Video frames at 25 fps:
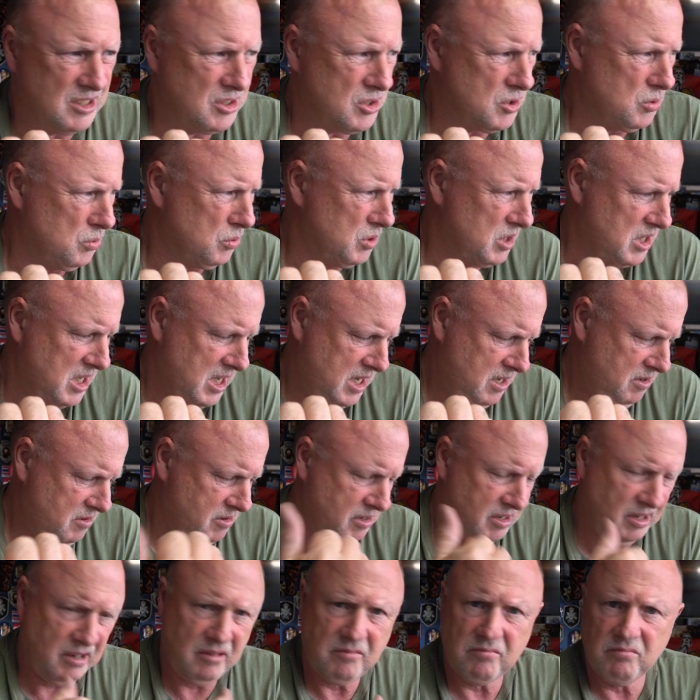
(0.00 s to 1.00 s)
sorting your
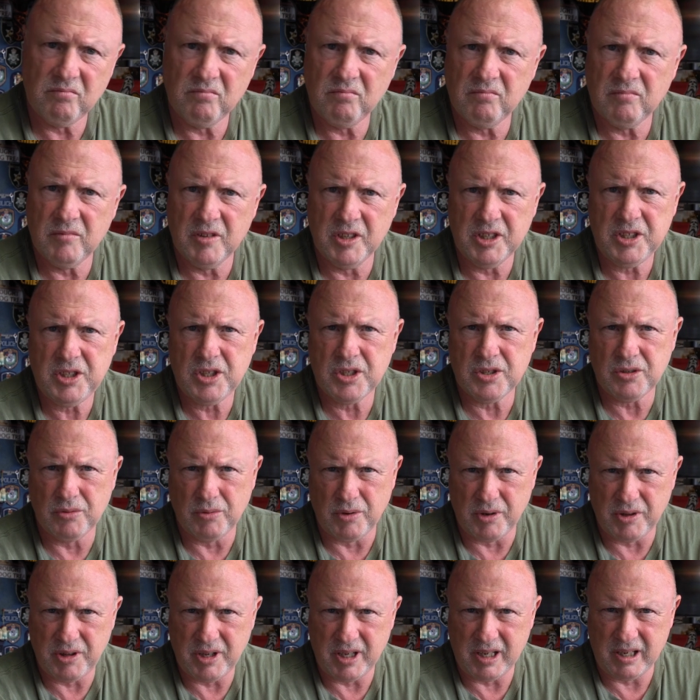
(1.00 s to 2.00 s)
health out, this
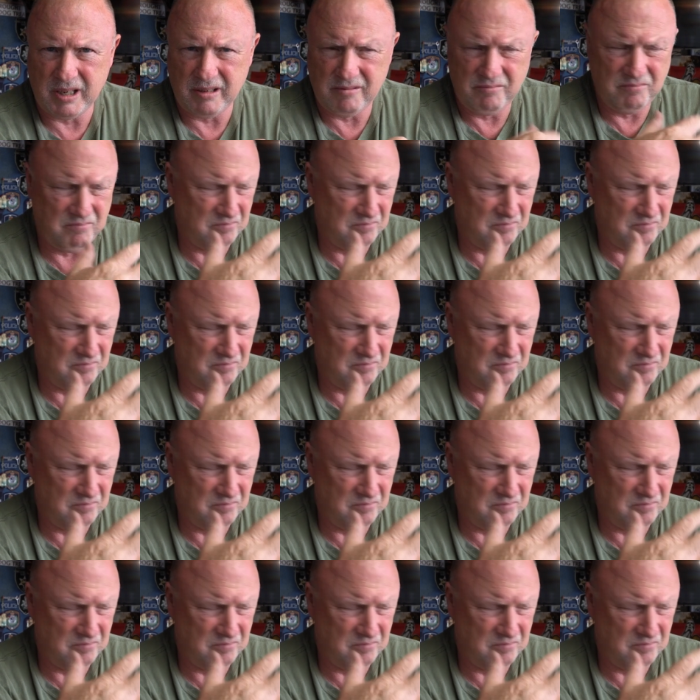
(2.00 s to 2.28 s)
sort of thing,